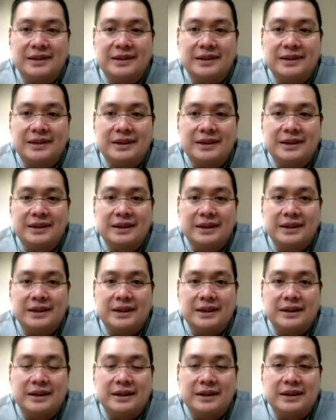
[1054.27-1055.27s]

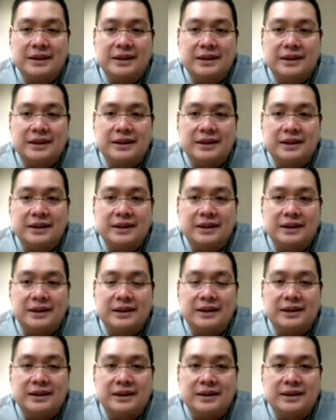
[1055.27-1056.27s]

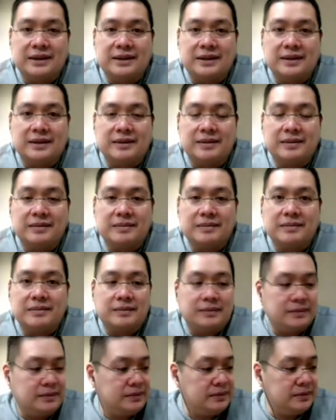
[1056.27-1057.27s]

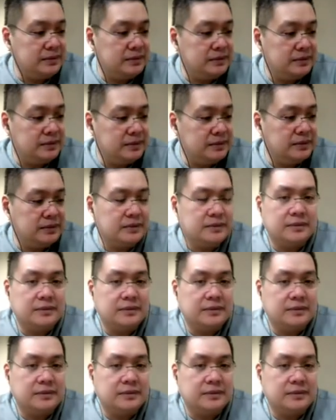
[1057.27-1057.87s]
The person shown says nothing.